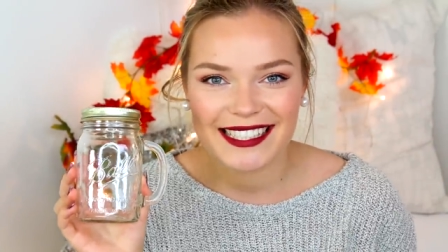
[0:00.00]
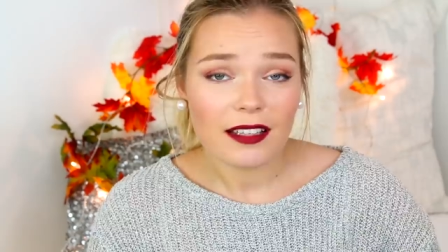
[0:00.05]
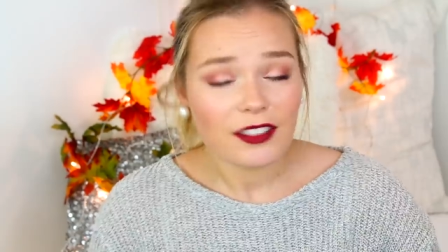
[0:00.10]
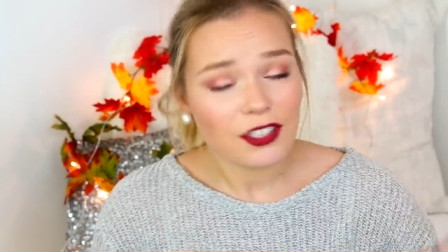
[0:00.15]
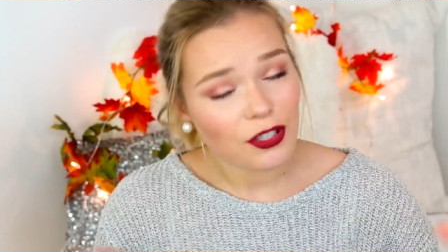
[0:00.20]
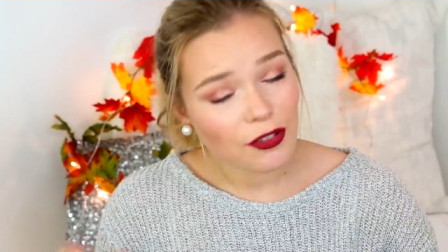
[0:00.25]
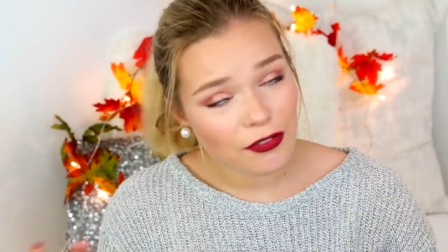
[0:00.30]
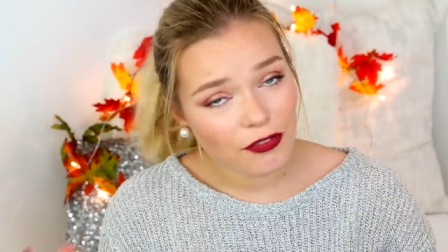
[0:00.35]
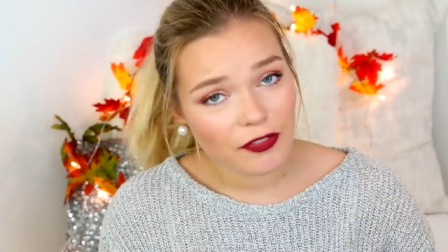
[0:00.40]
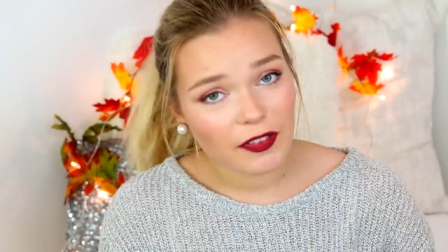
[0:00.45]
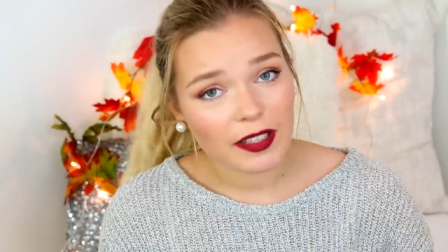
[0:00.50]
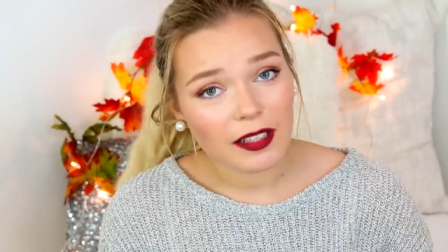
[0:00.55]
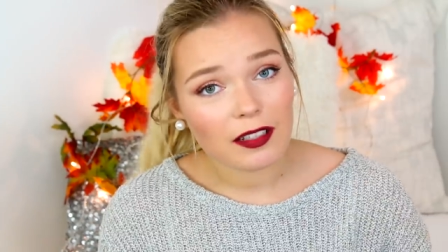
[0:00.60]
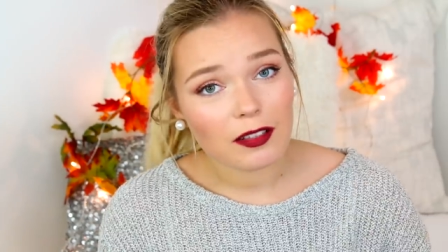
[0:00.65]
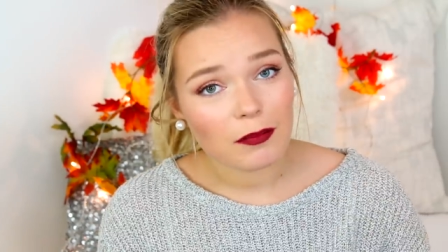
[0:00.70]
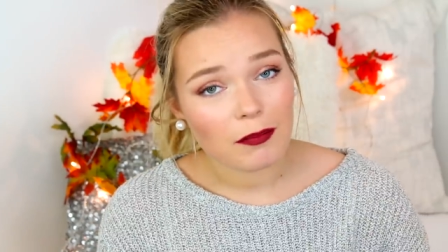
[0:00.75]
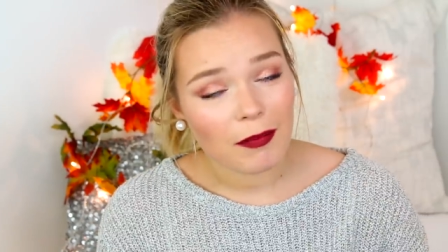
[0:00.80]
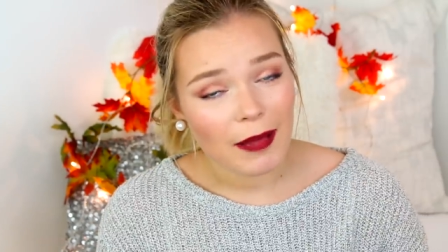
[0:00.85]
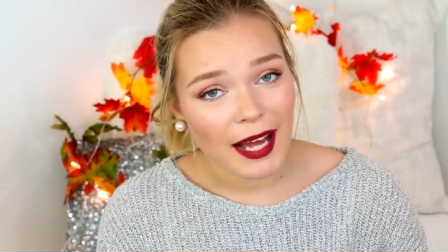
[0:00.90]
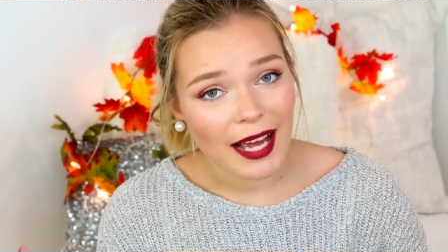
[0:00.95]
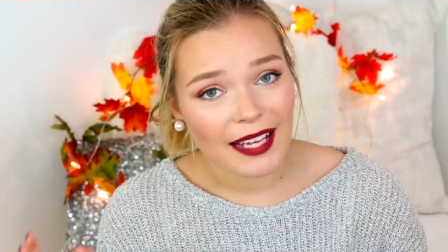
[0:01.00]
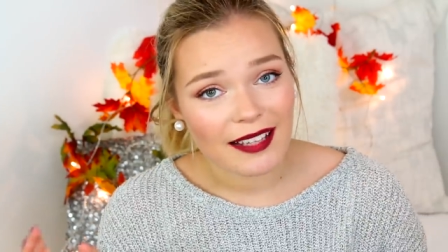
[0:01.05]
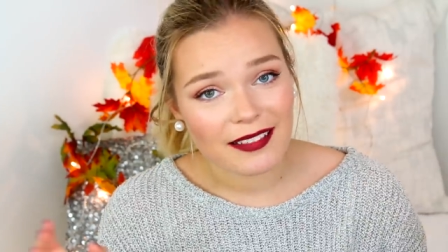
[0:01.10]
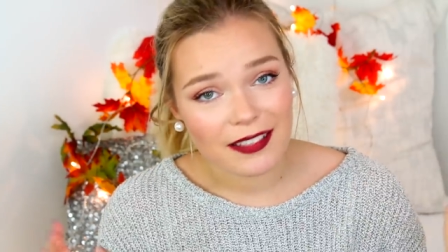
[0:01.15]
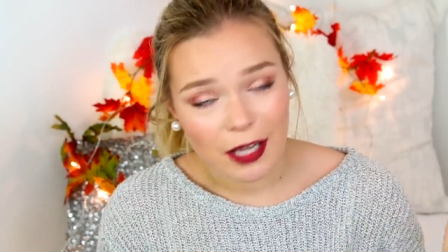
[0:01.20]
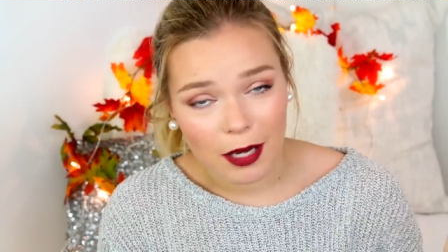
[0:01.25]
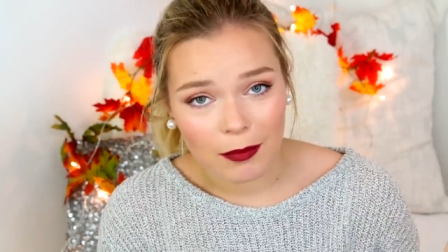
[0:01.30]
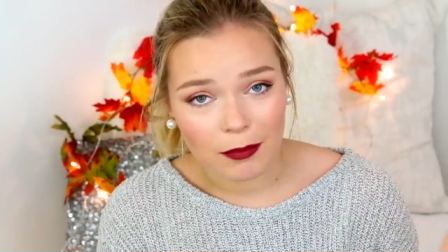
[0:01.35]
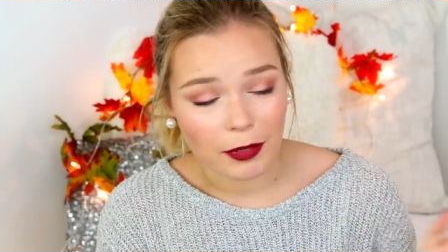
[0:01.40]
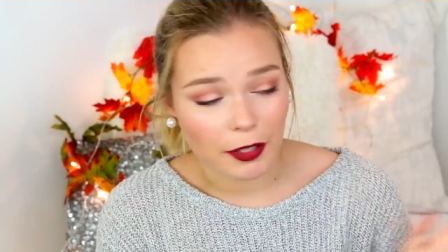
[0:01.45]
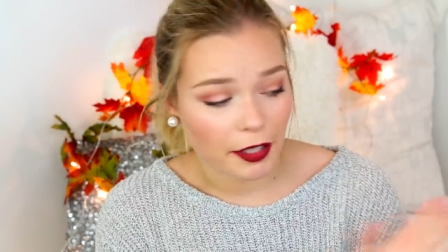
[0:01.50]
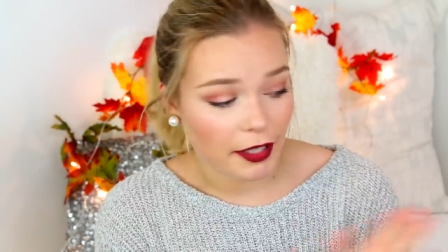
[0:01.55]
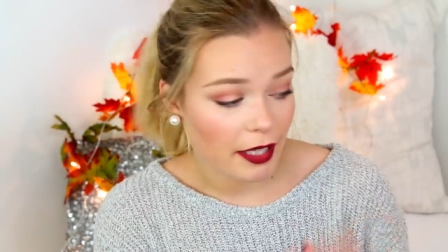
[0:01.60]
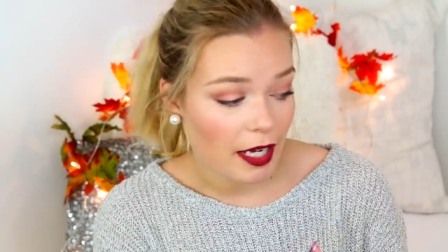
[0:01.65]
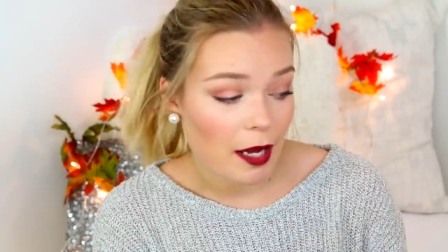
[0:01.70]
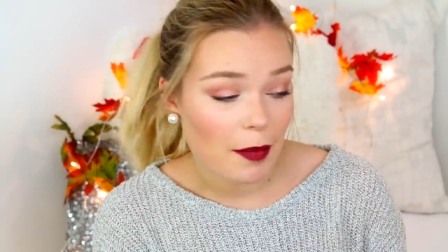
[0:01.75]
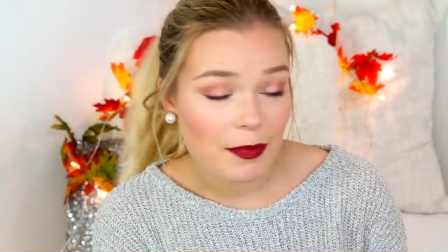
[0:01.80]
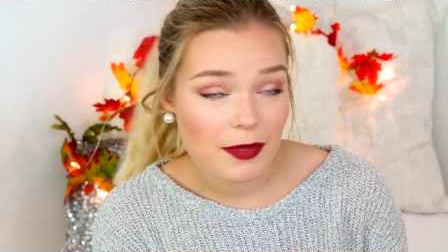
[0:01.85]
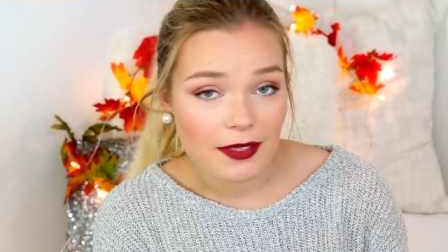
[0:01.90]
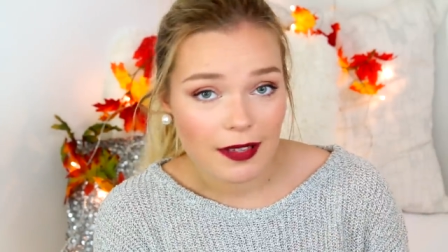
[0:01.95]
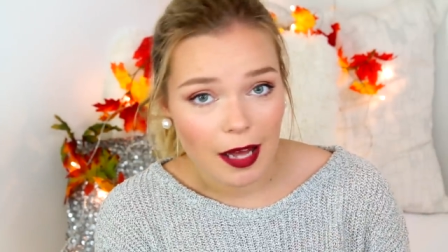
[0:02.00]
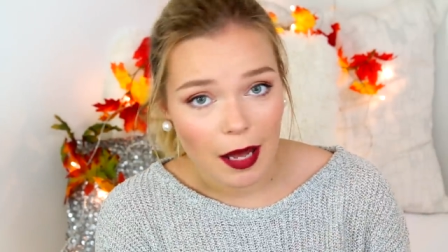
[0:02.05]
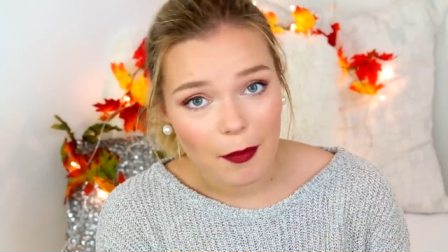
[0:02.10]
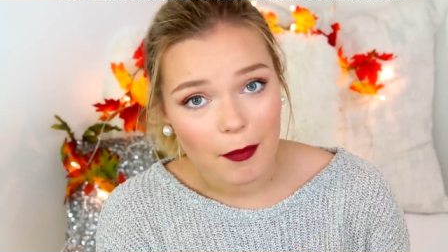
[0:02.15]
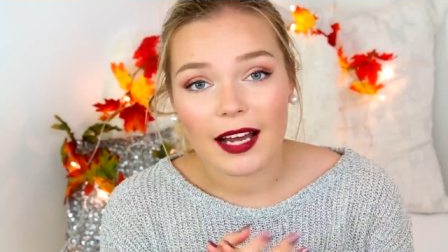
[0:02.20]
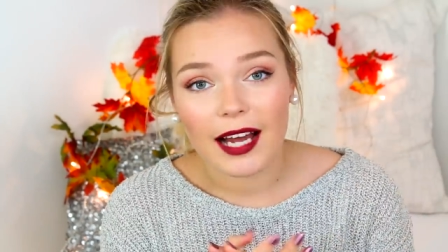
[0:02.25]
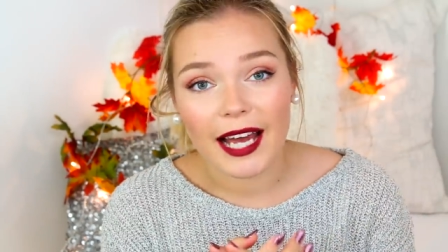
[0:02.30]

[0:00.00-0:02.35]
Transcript: To fill my tumbler cups up,